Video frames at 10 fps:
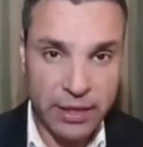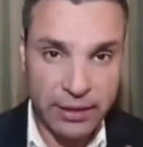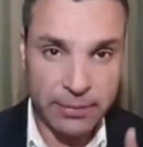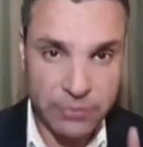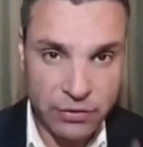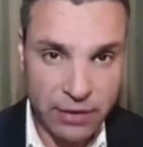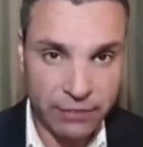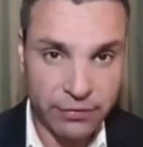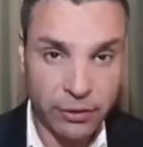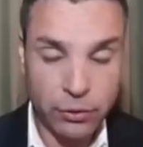
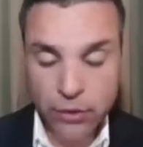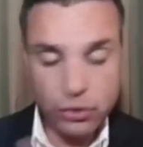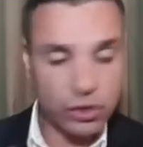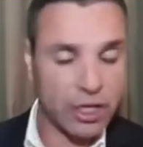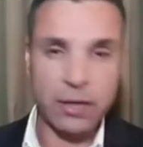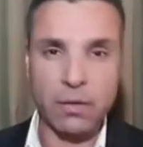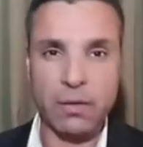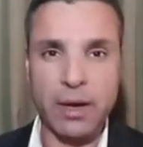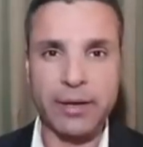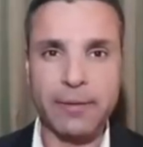himself, and you can check it
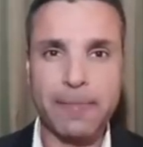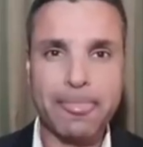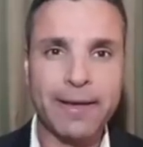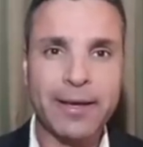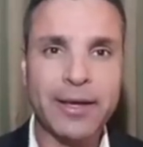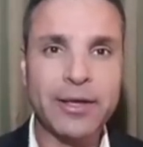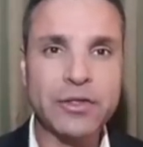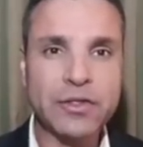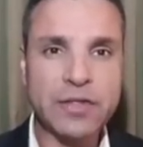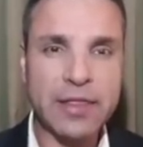online. He
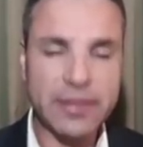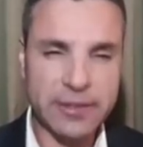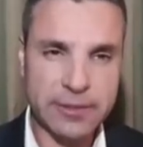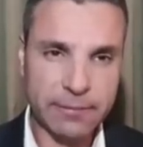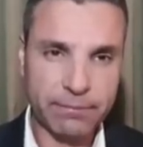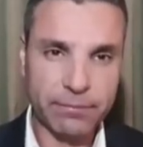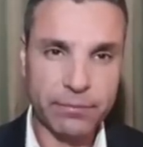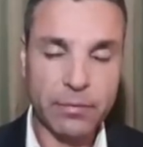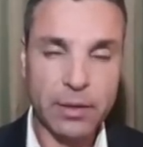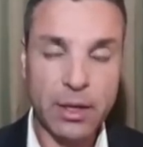said this:
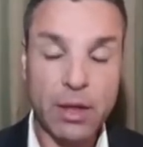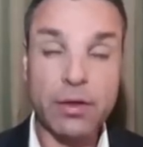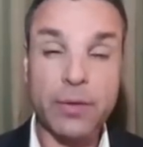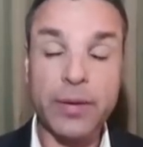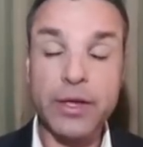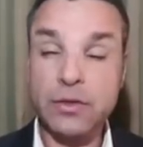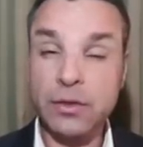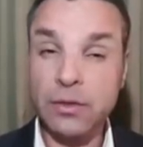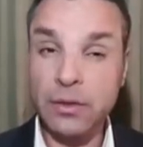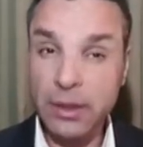there is a
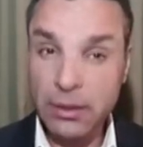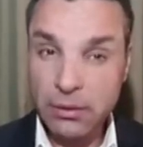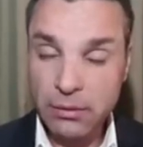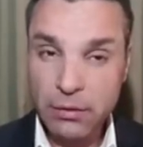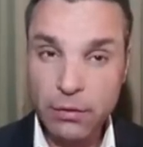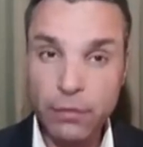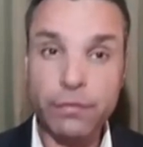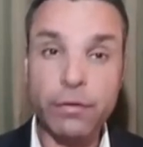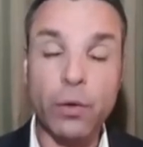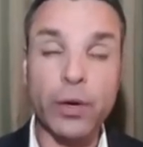need
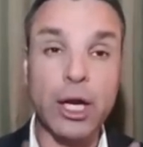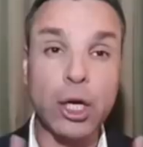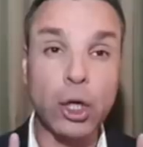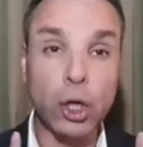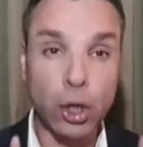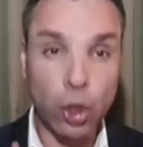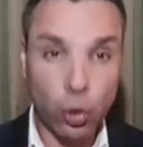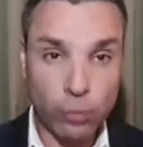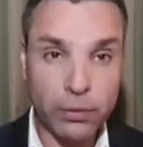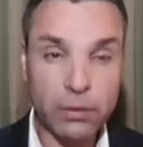for a
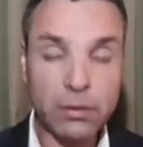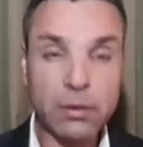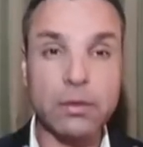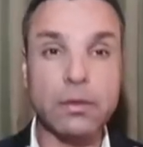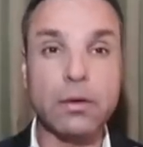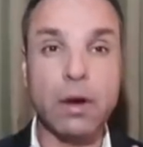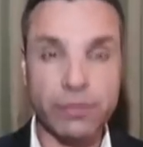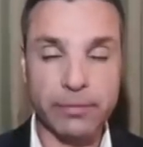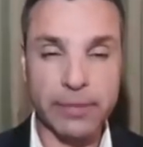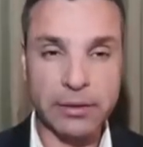global
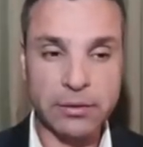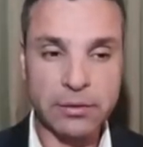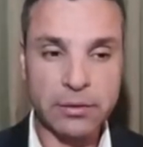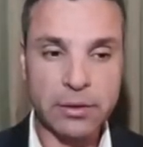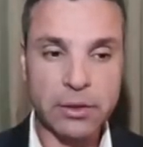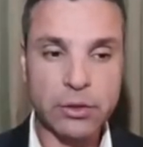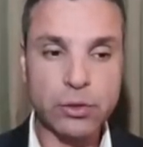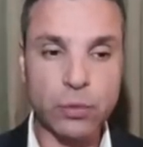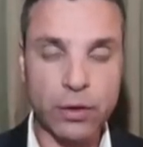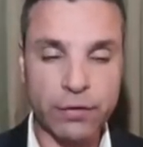government
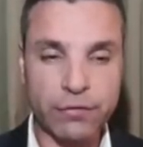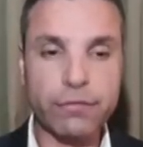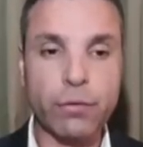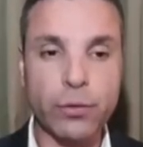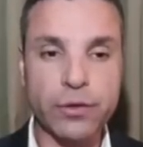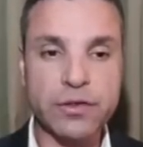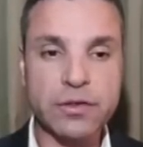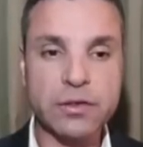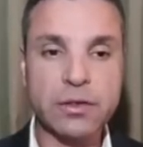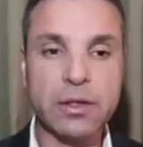to
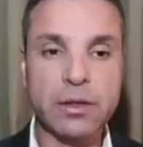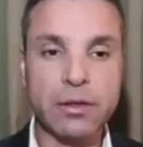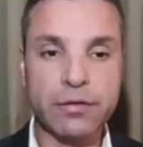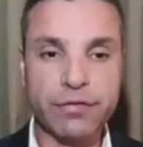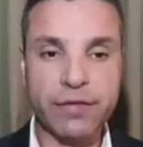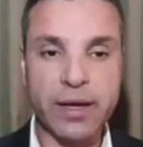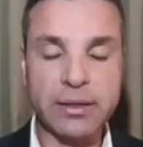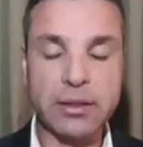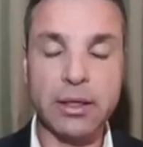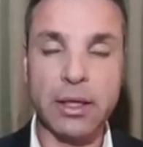enforce the
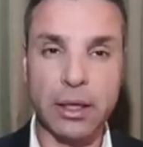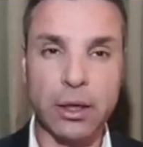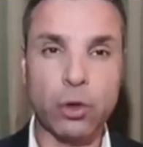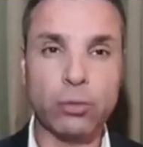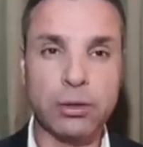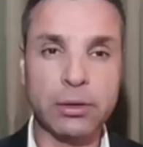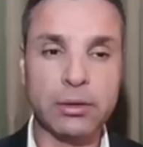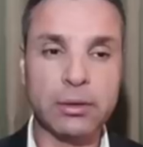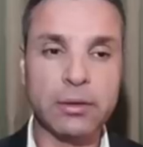fight in global